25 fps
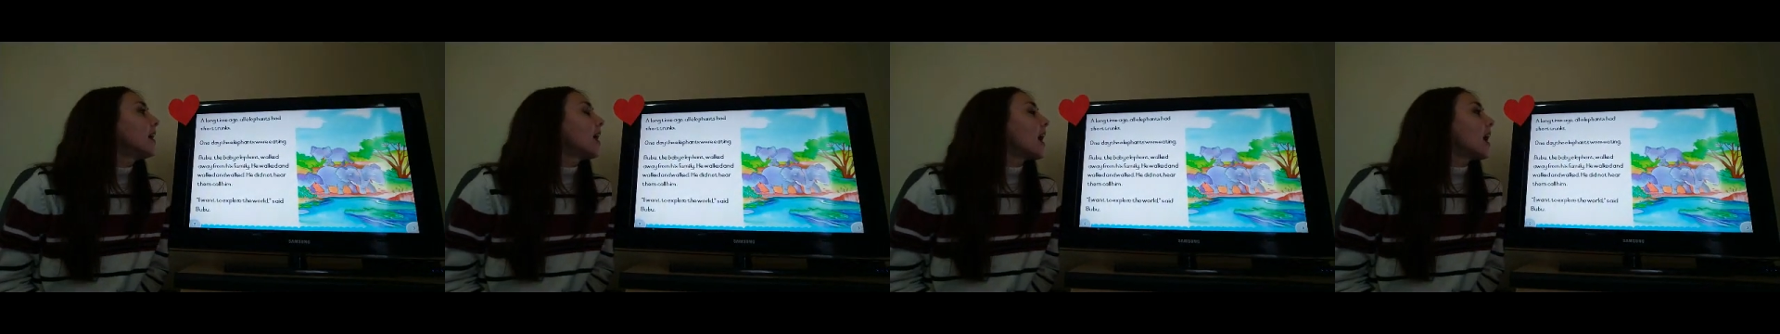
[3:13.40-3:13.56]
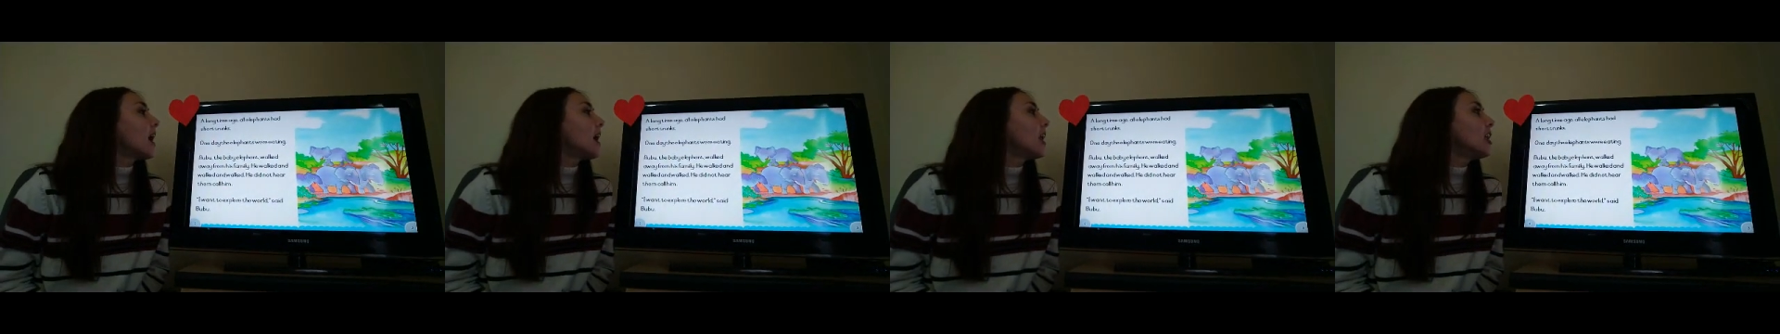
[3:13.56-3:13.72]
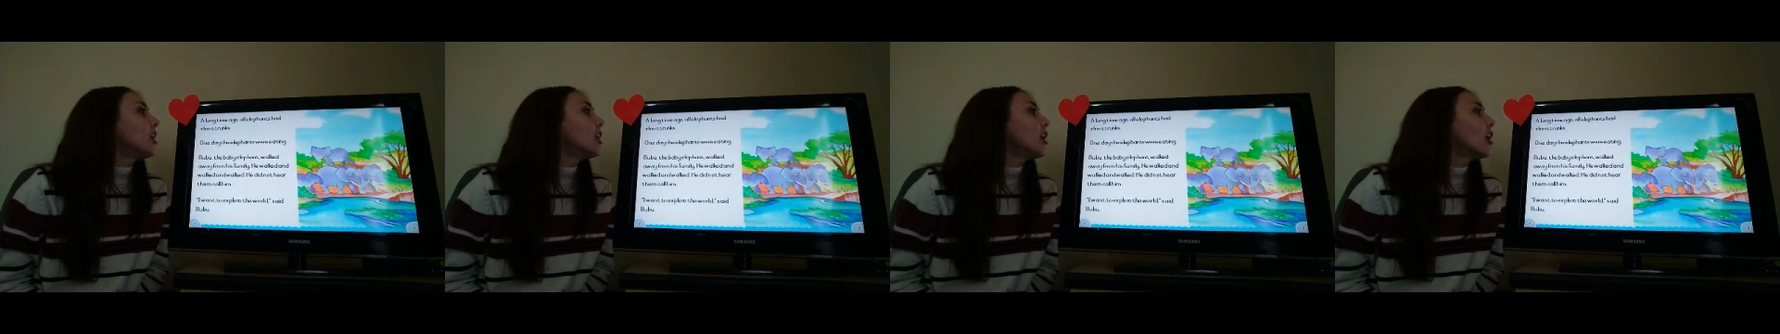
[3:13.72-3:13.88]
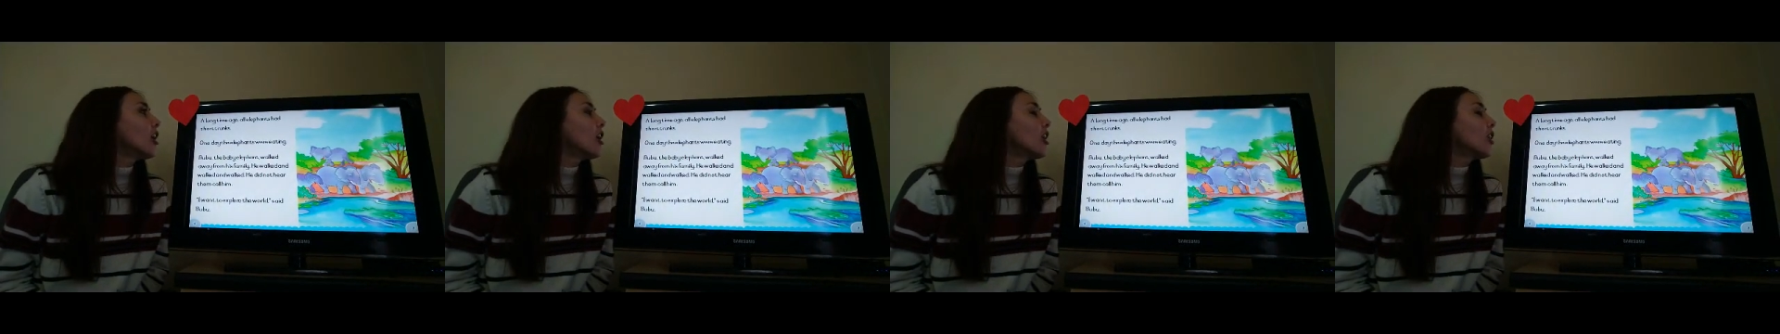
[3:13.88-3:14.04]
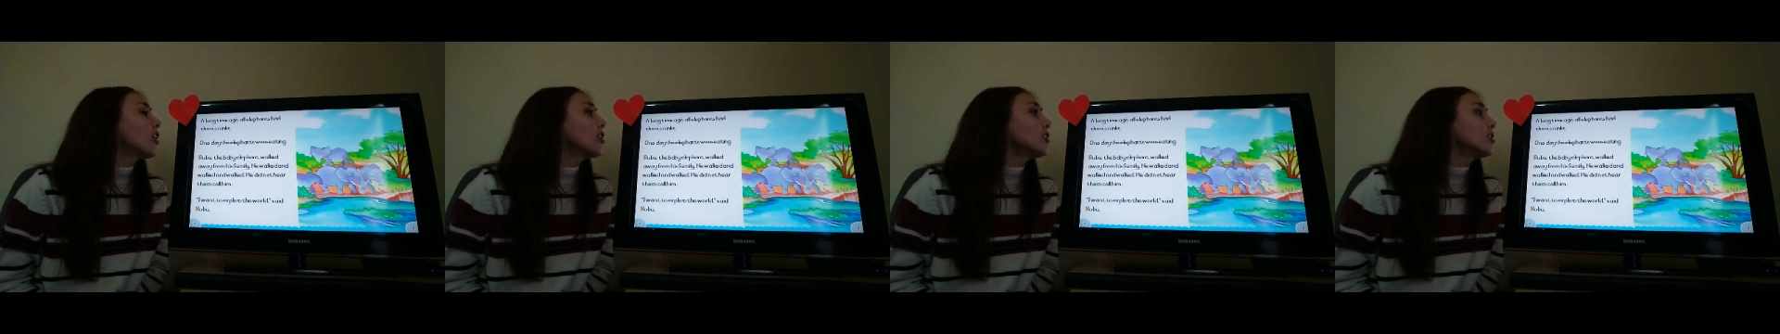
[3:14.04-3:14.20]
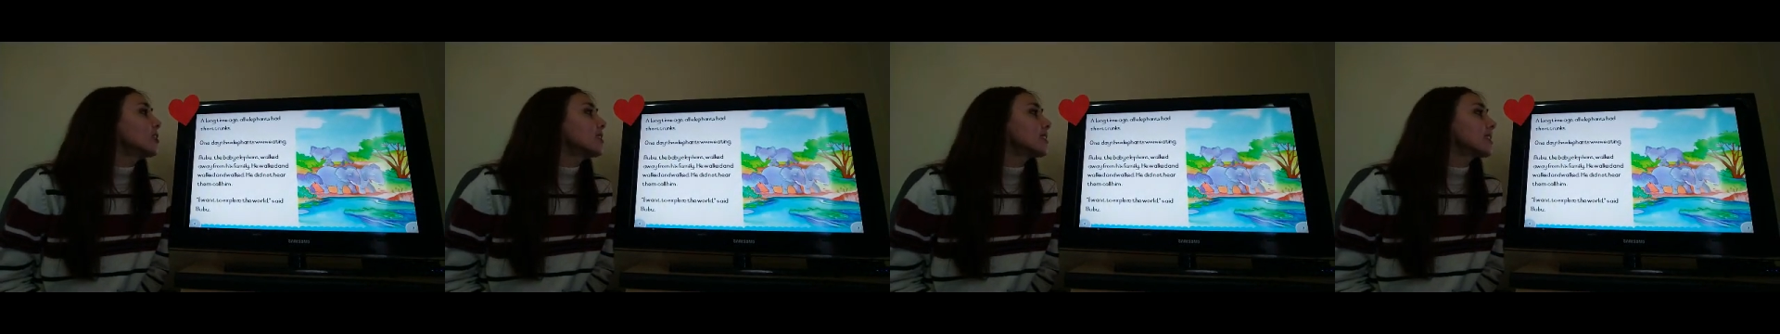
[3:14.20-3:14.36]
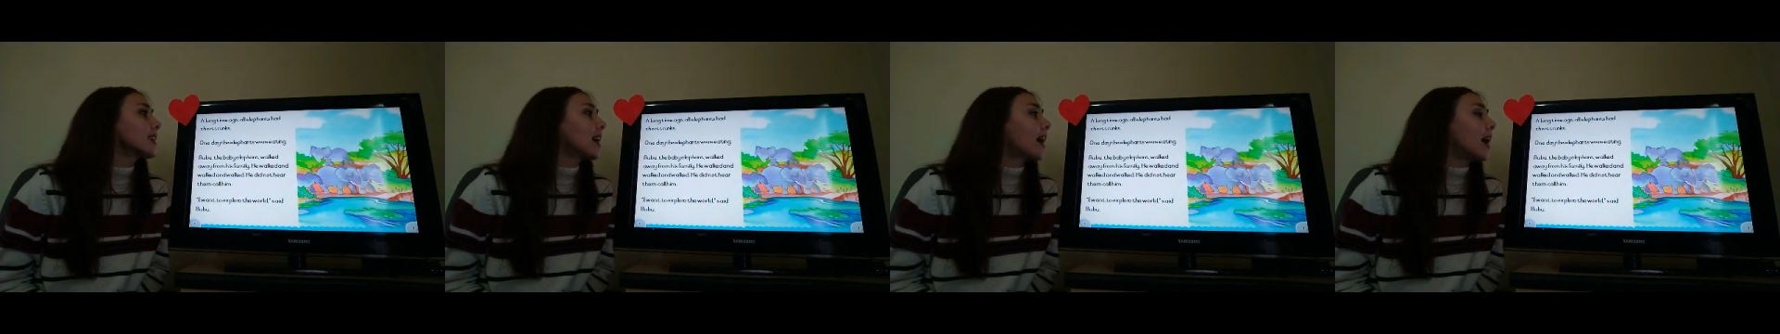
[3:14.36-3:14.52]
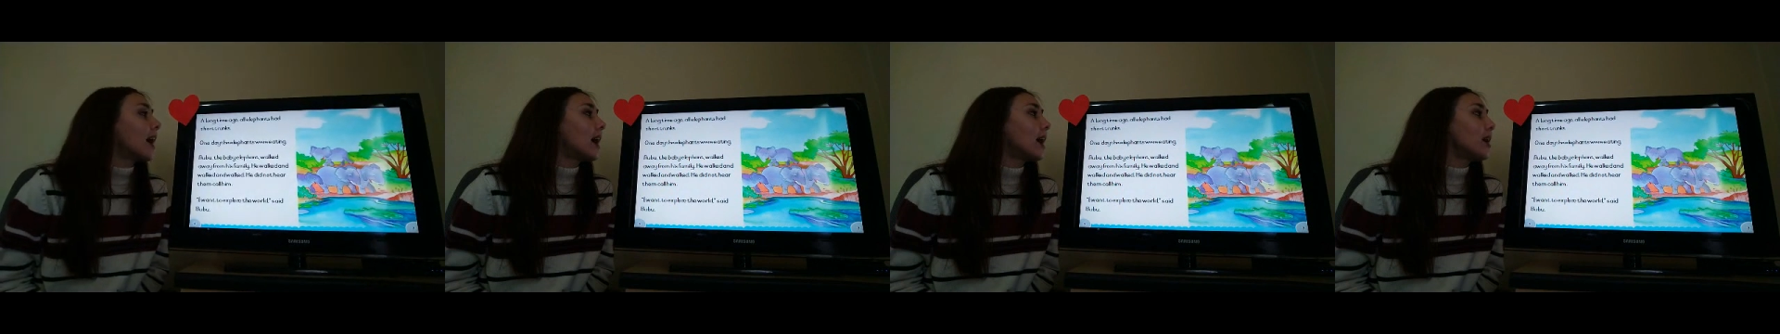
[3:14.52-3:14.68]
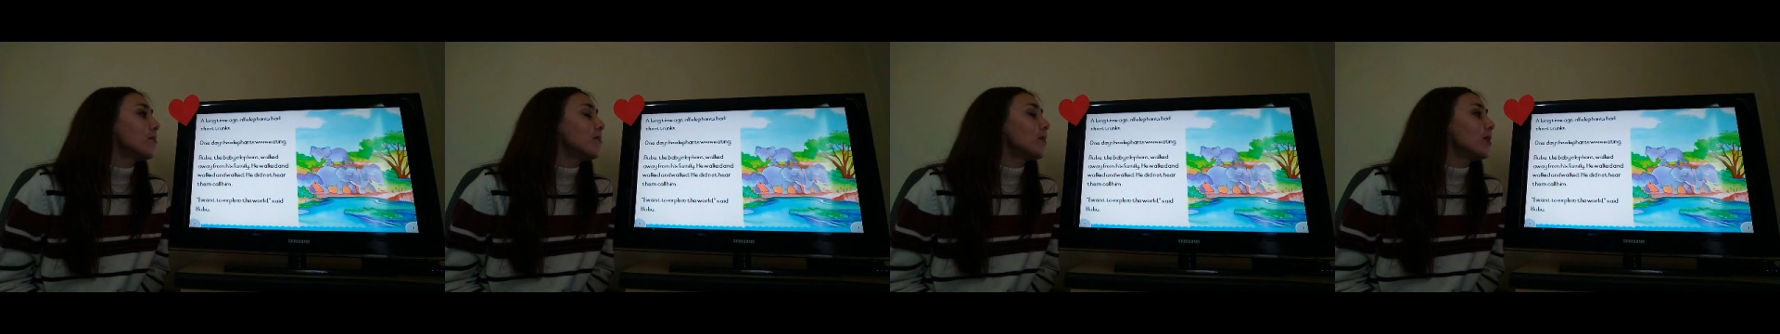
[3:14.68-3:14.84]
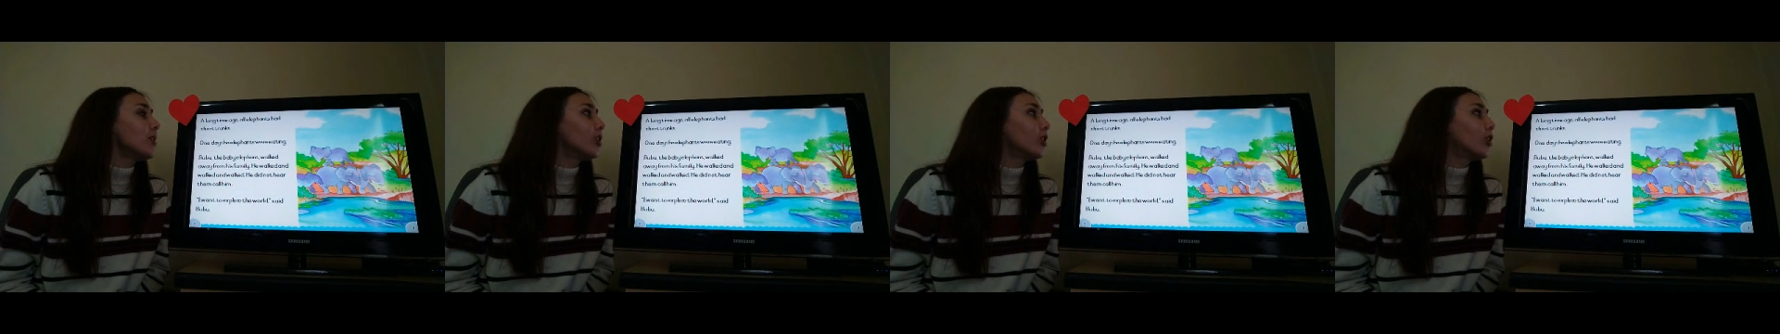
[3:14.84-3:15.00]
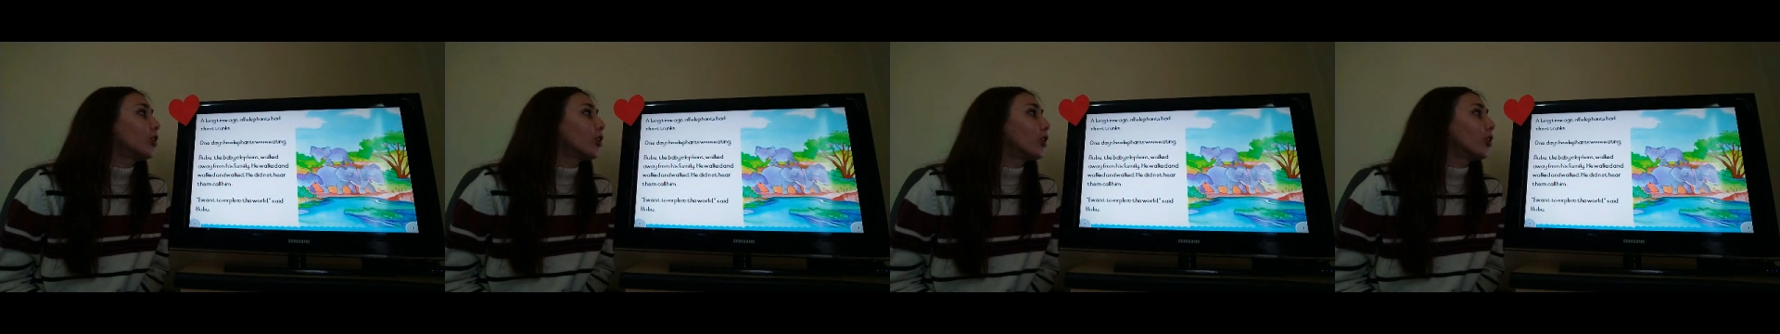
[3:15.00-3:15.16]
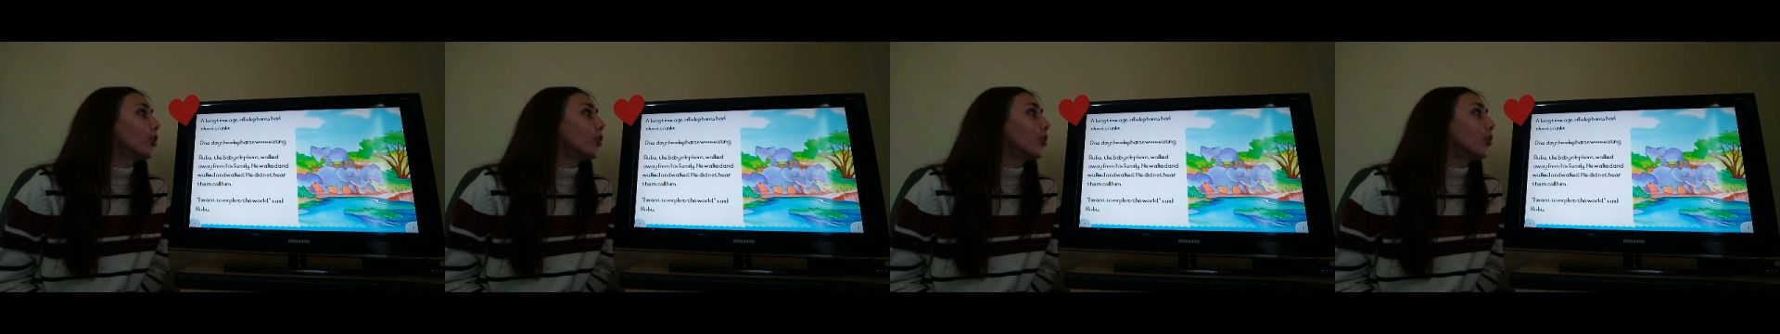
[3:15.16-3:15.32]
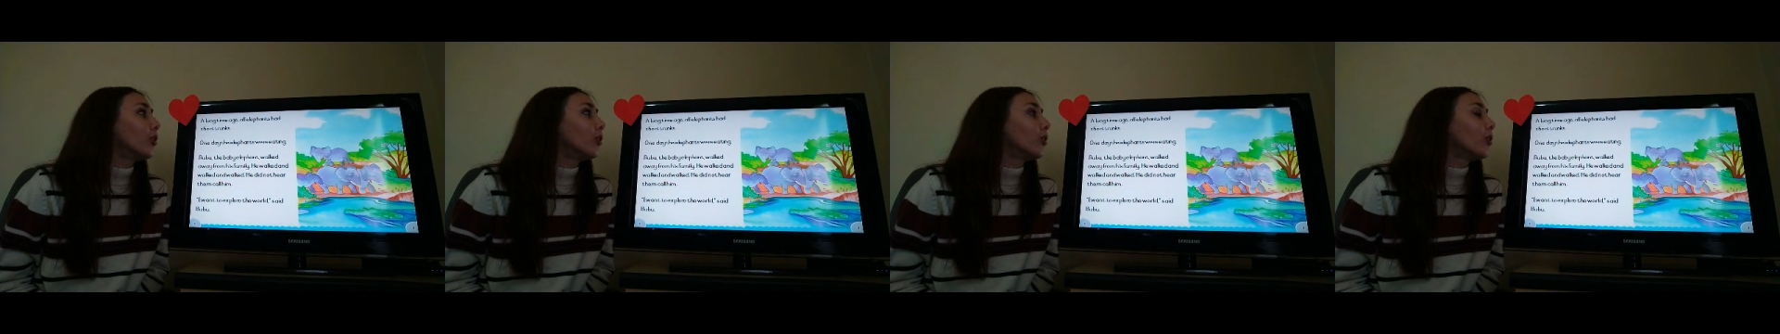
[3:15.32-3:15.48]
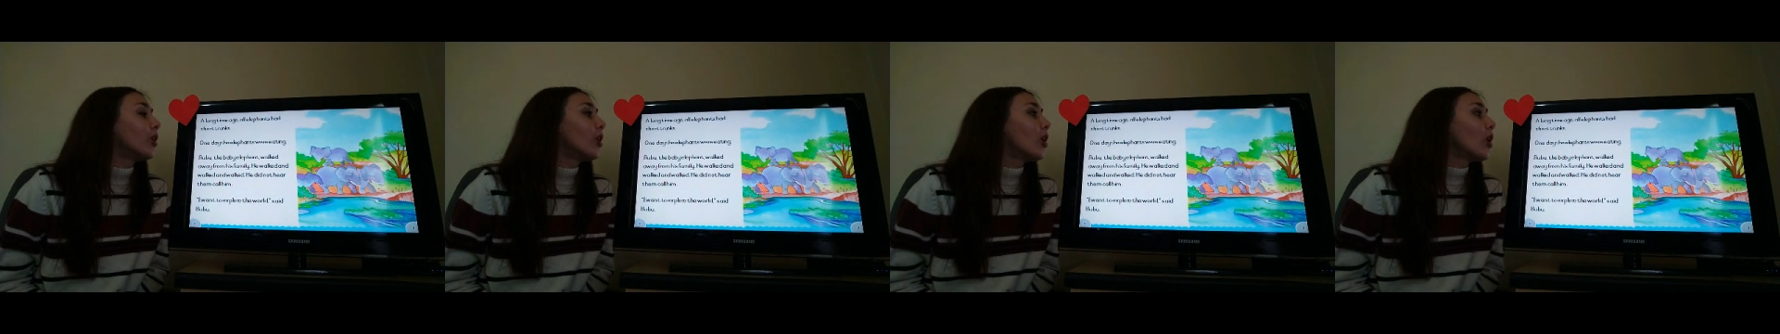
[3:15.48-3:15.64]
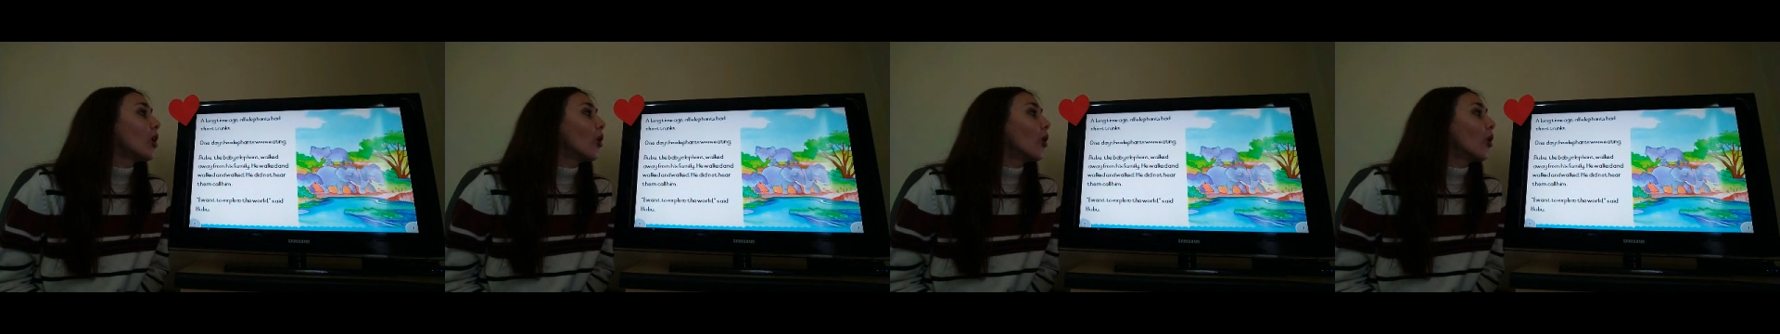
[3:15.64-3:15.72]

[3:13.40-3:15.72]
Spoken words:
A long time ago,